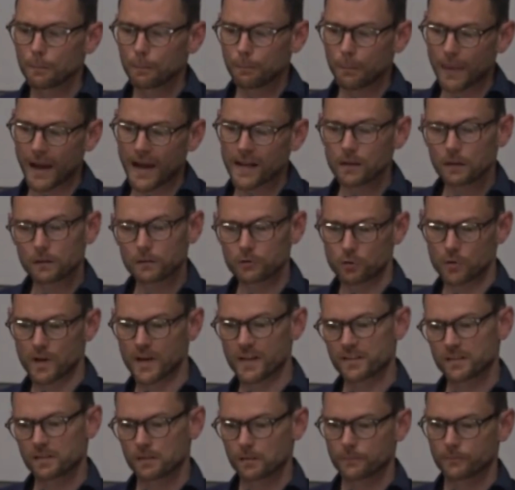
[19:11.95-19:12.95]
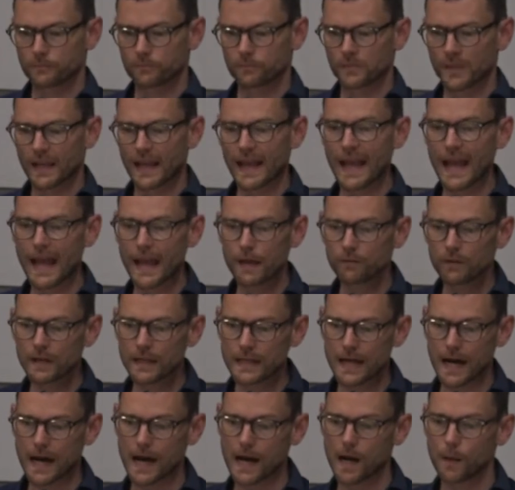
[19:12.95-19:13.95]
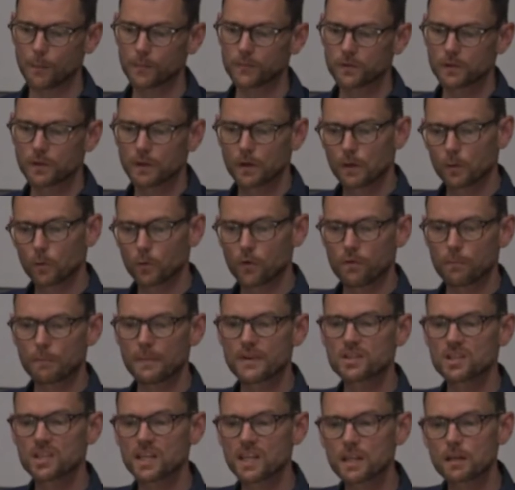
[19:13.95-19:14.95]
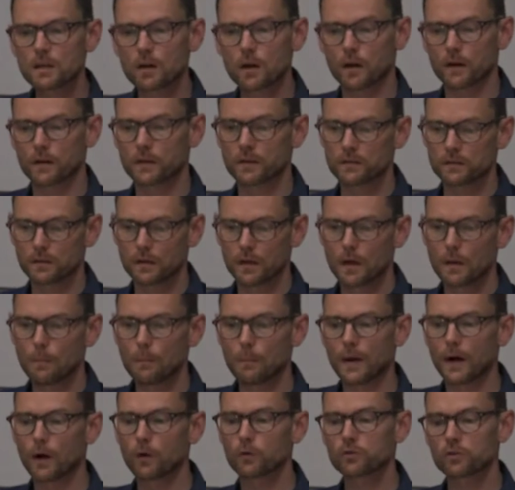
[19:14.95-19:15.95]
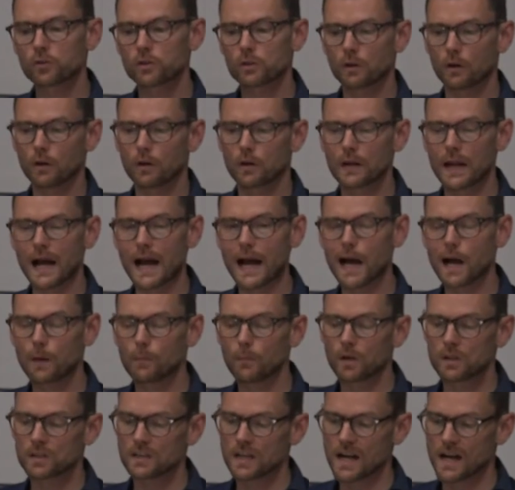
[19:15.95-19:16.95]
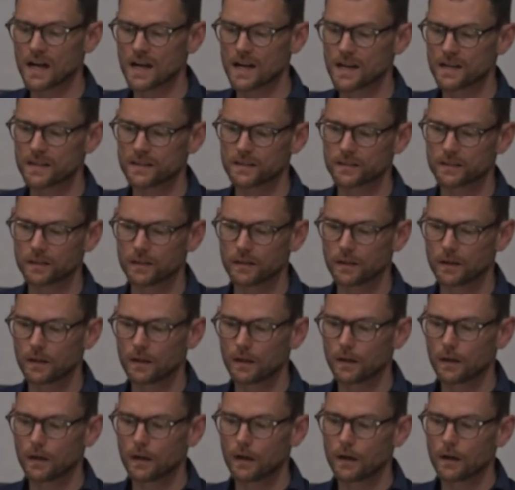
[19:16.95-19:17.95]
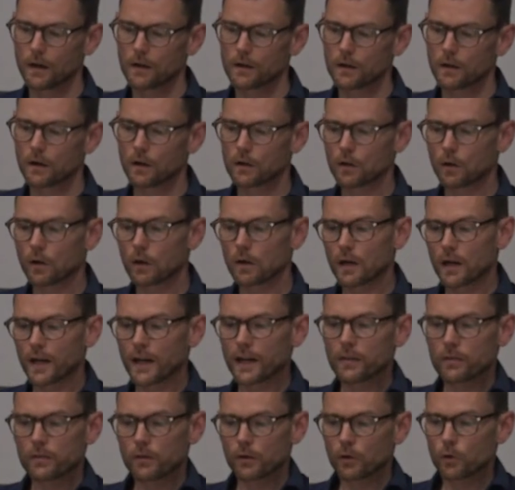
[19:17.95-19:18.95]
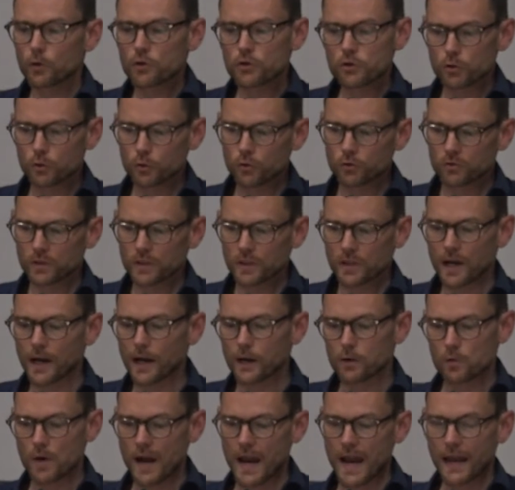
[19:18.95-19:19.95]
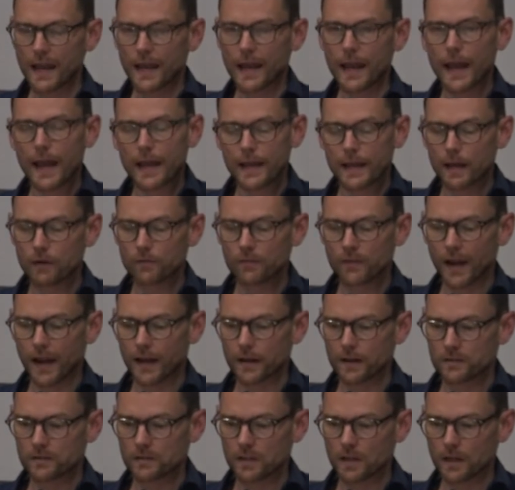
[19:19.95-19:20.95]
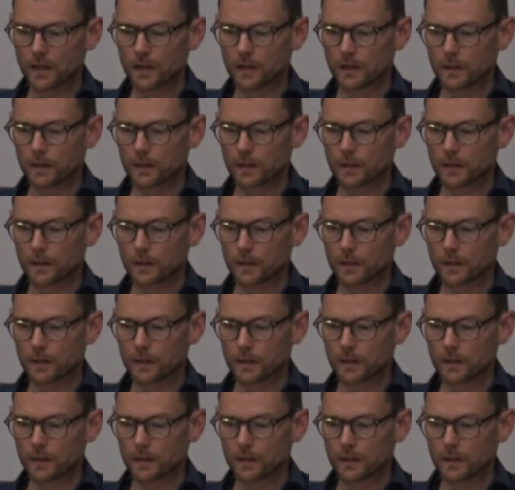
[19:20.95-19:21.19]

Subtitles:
battle dress, heavily armed with machine guns mounted on armored cars, not unlike those used in Iraq and Afghanistan.